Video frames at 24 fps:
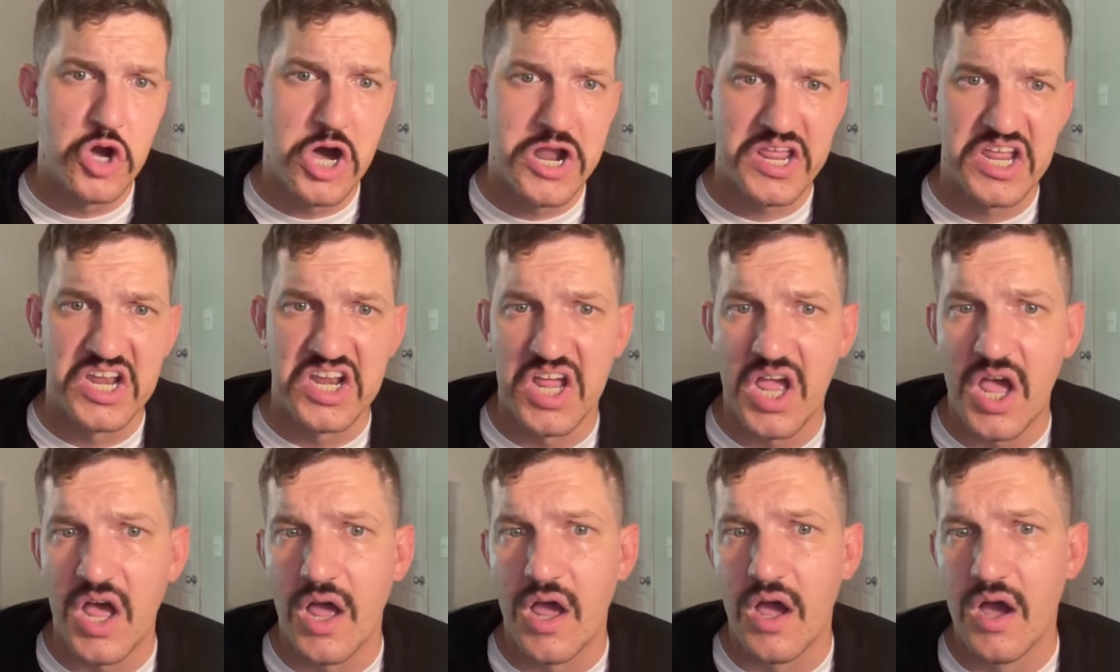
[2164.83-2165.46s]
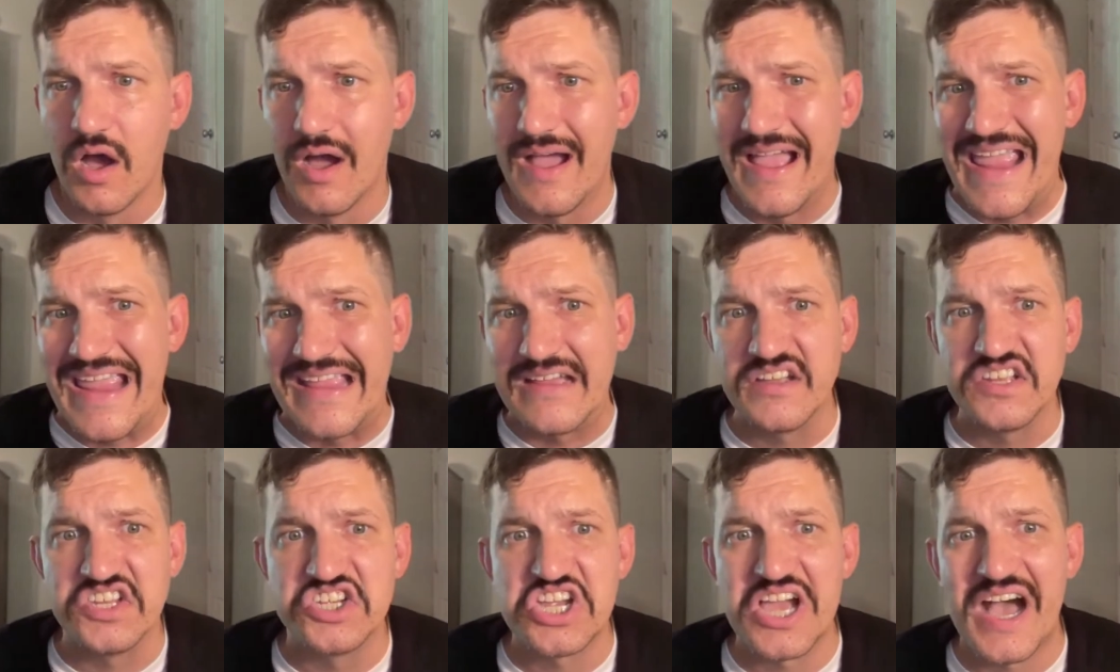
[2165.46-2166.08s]
in
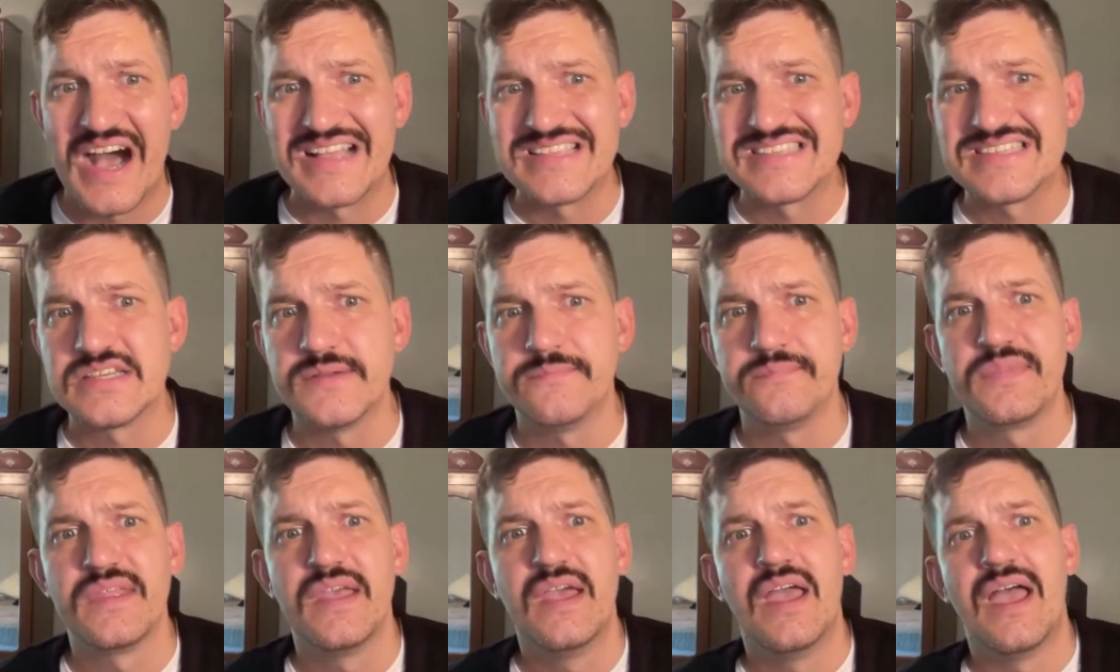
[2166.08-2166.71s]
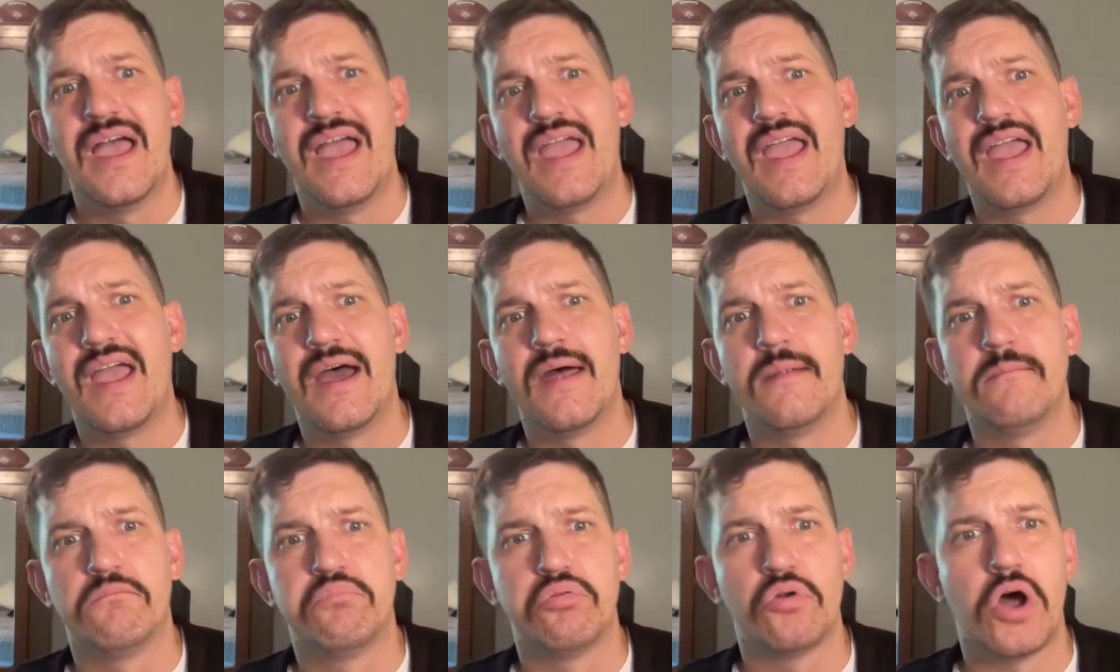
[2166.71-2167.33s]
Ailey Johnson
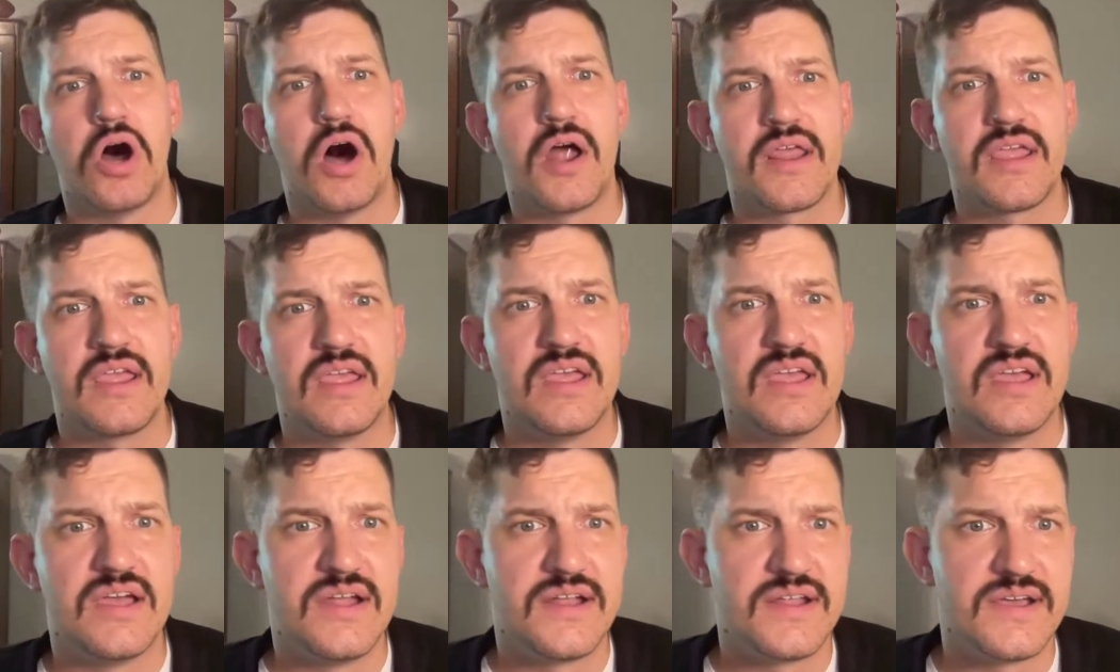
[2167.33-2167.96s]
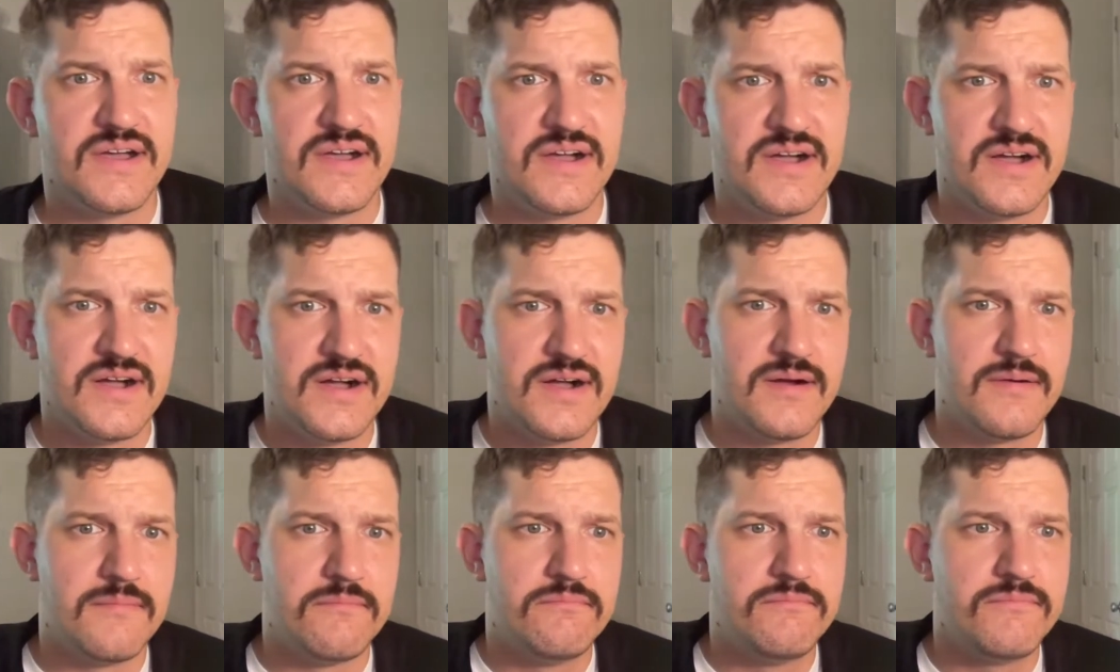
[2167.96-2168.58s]
and brought in
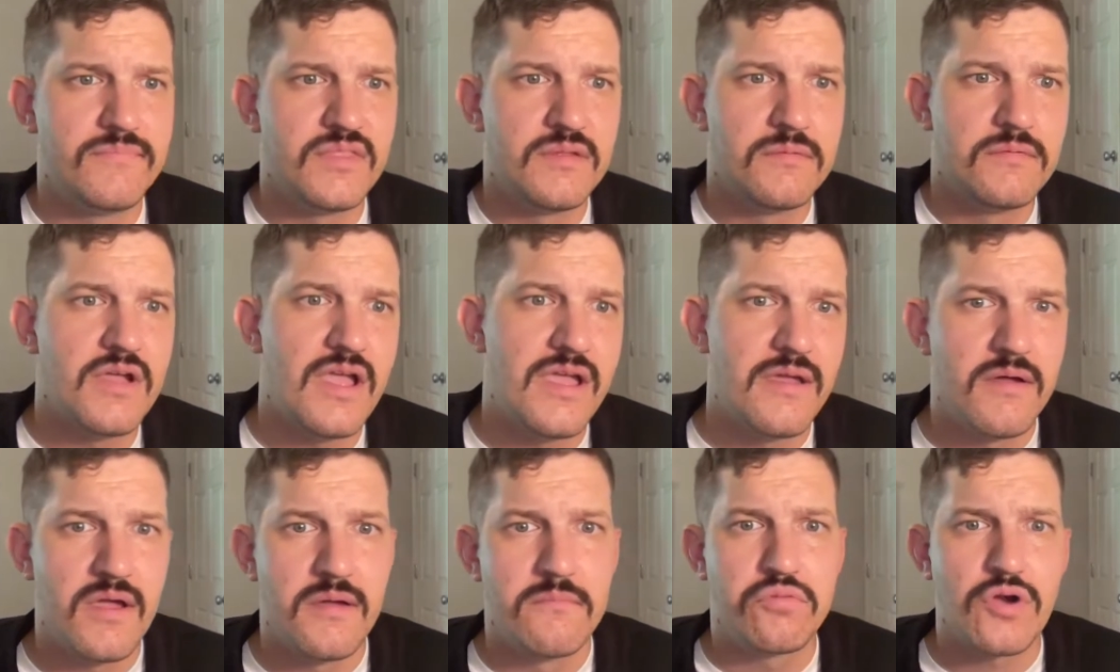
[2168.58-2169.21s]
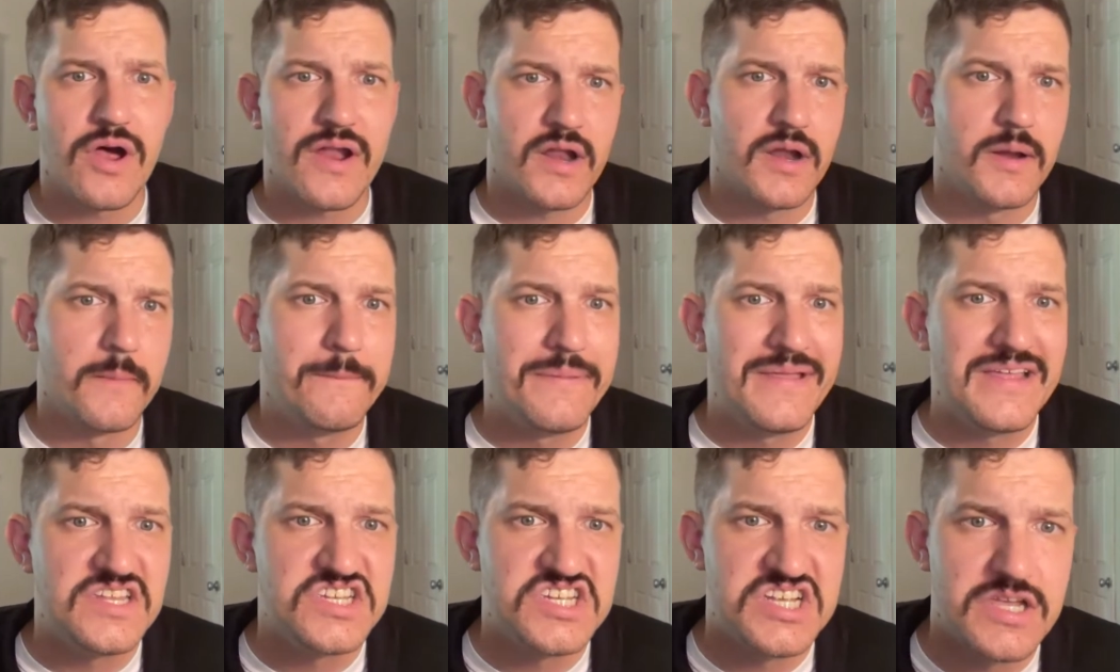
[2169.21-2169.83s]
a
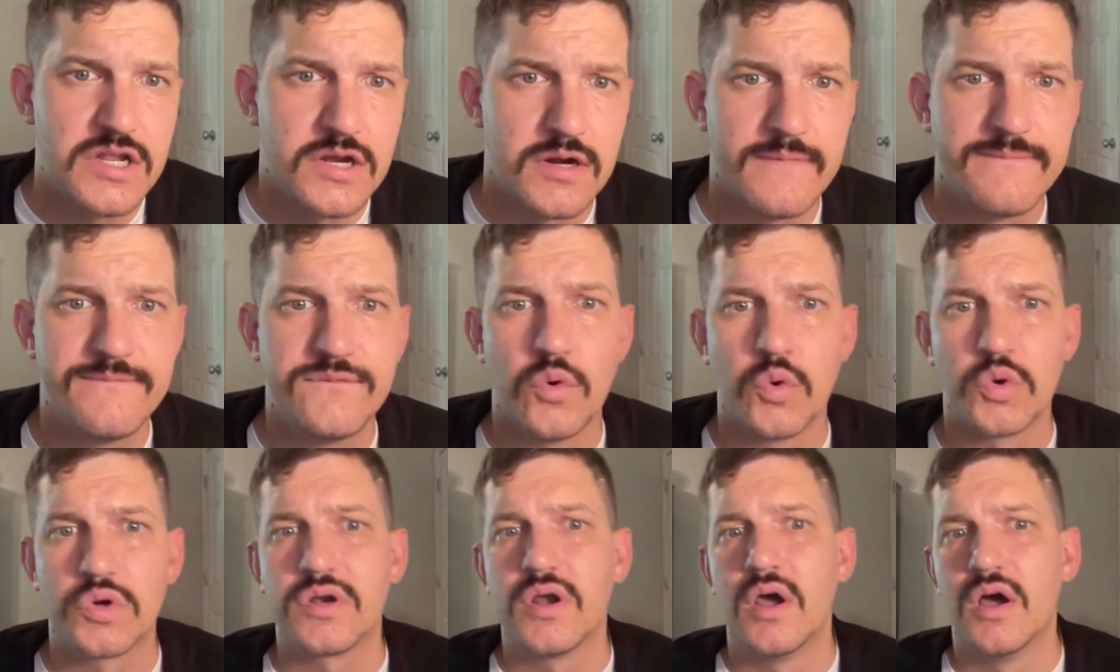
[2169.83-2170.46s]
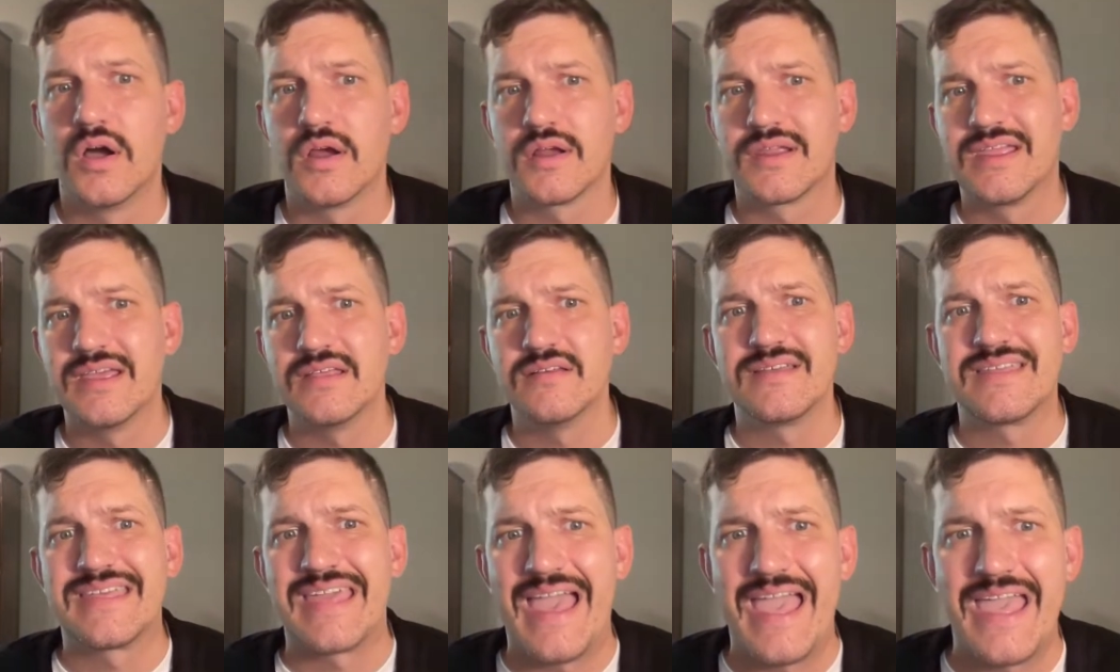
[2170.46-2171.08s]
pinch hitter for
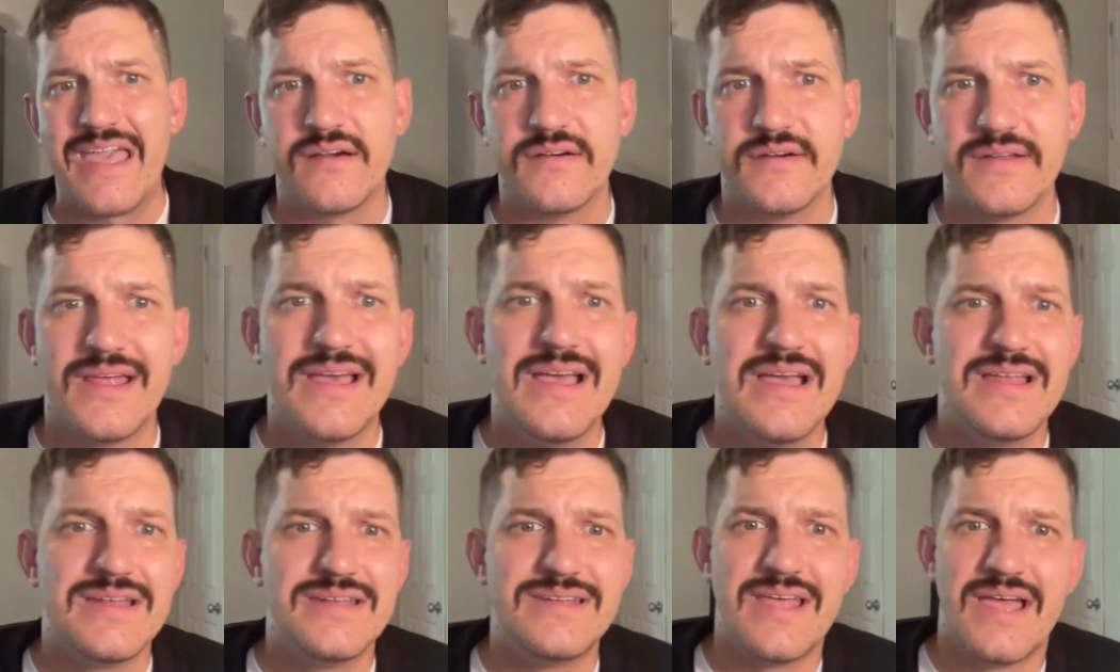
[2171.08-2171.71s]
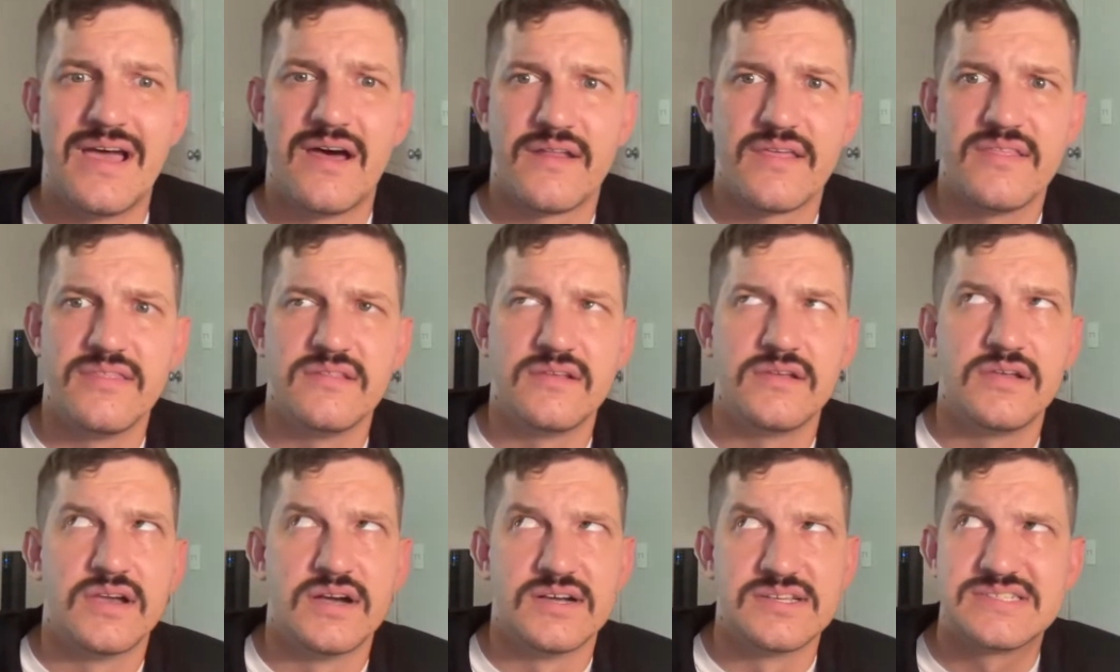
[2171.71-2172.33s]
Kiley Cahalan down in
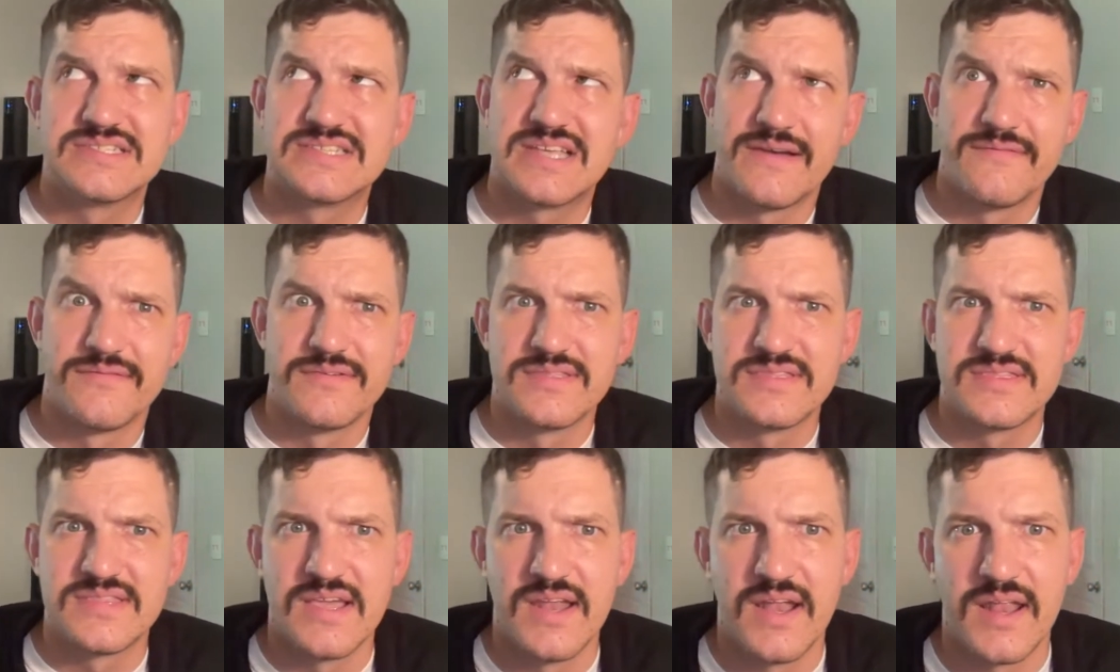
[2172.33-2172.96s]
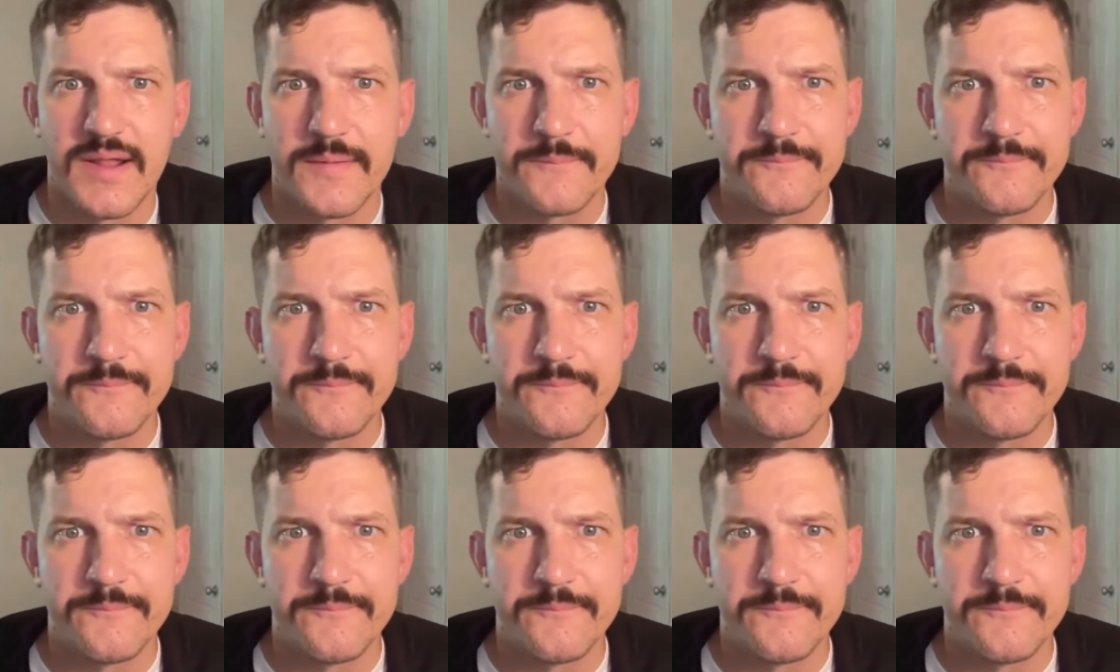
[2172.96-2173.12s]
the seventh inning.